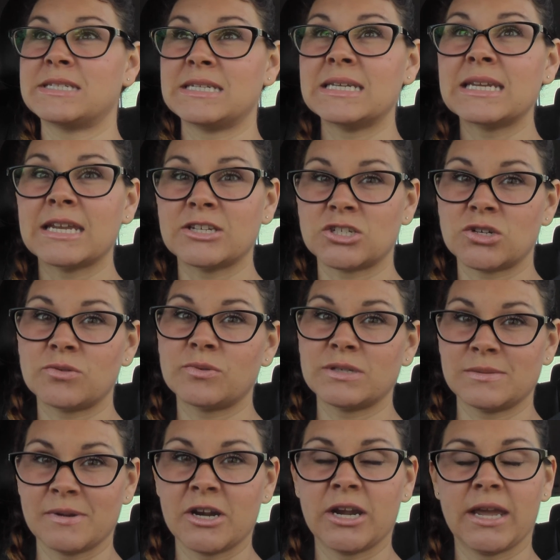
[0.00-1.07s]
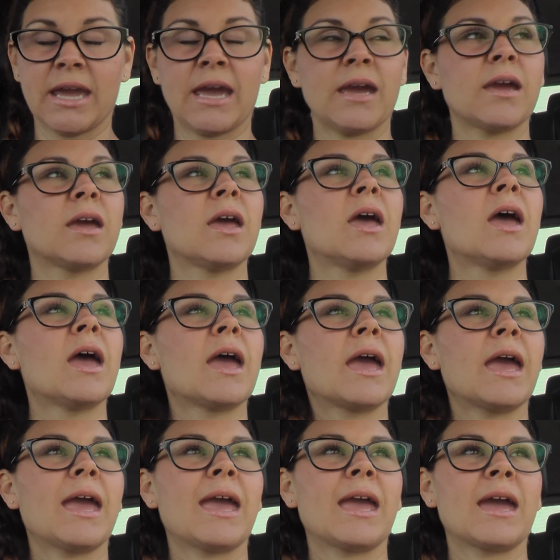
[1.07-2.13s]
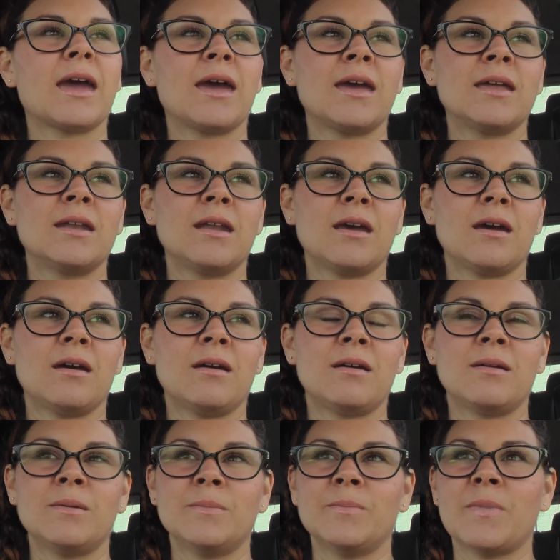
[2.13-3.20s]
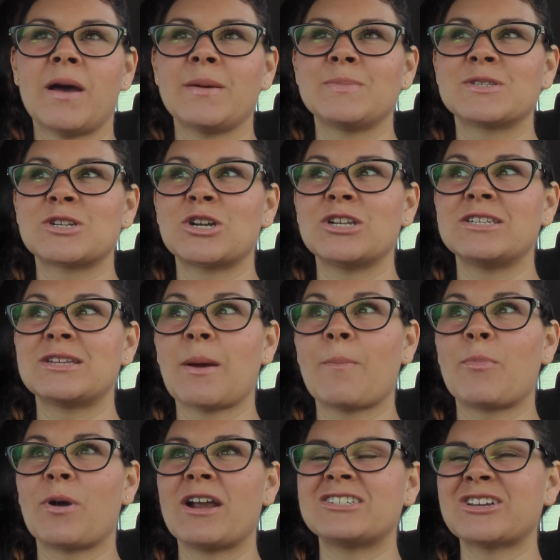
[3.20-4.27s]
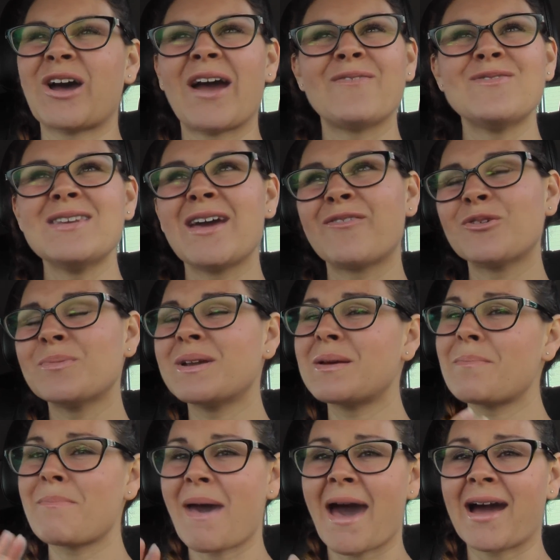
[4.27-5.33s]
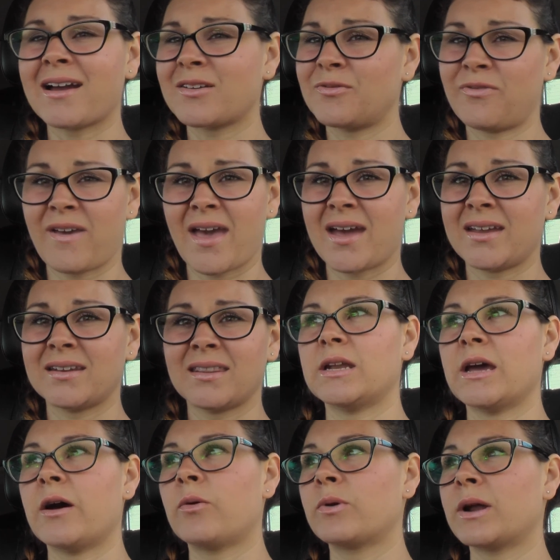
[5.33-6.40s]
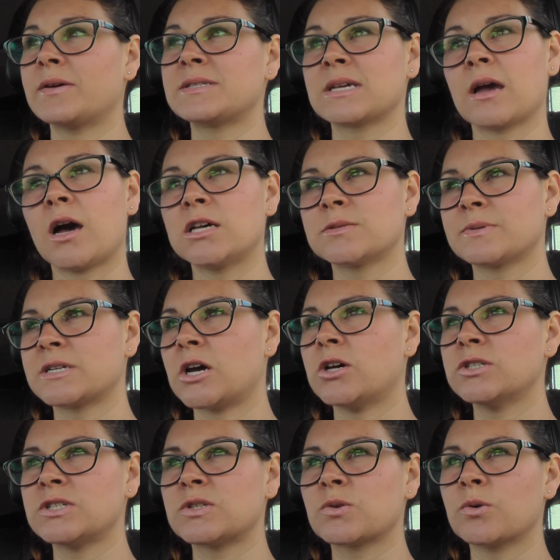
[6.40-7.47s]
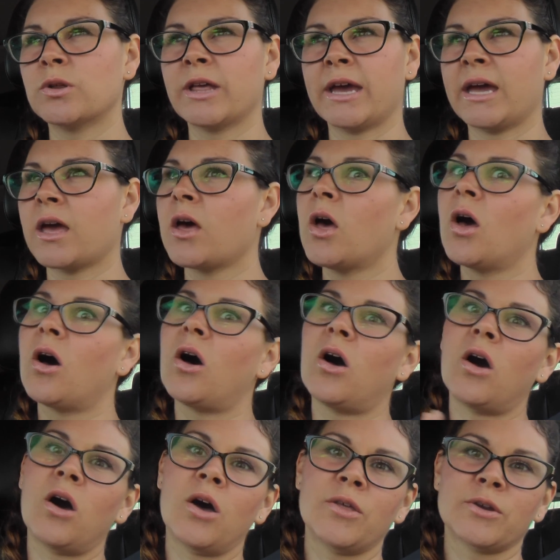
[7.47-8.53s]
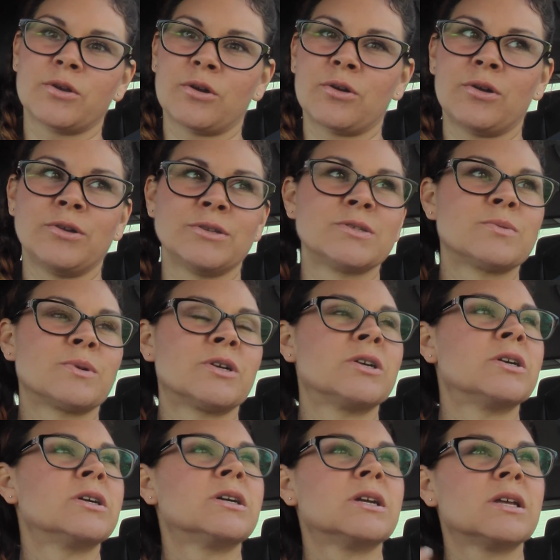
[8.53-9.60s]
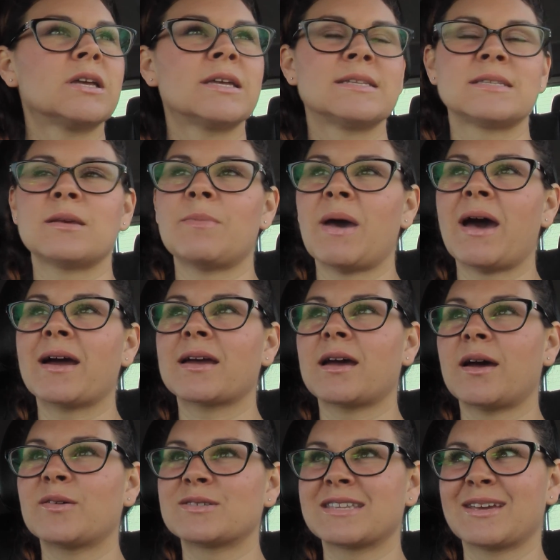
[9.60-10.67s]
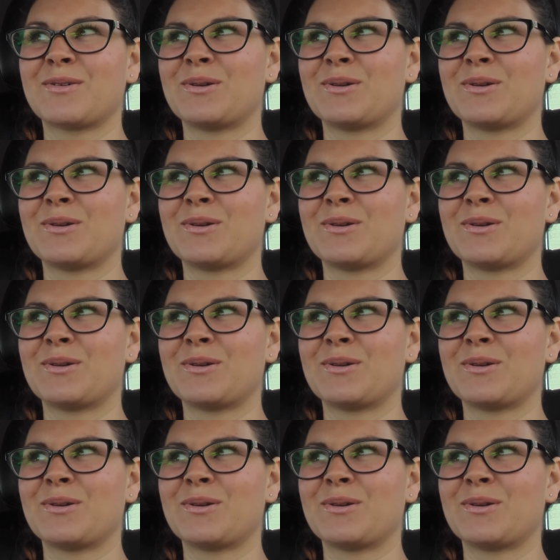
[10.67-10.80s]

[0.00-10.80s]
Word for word: a teenager was Mary Kay. And um, I'm starting to branch out. I've never been a MAC fan. Now, when I was in cosmetology school, like all the girls were into MAC. I was like